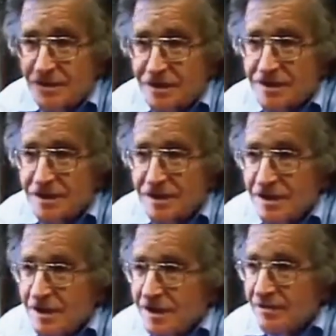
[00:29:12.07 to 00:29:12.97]
was
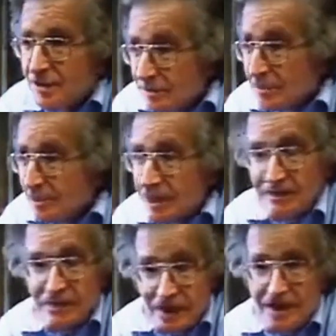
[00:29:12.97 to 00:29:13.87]
that when people
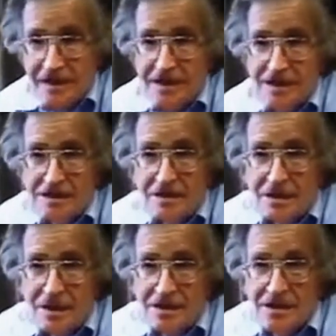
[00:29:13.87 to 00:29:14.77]
kept finding things that
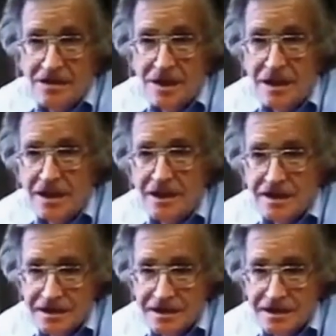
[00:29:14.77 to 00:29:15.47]
were carcinogenic,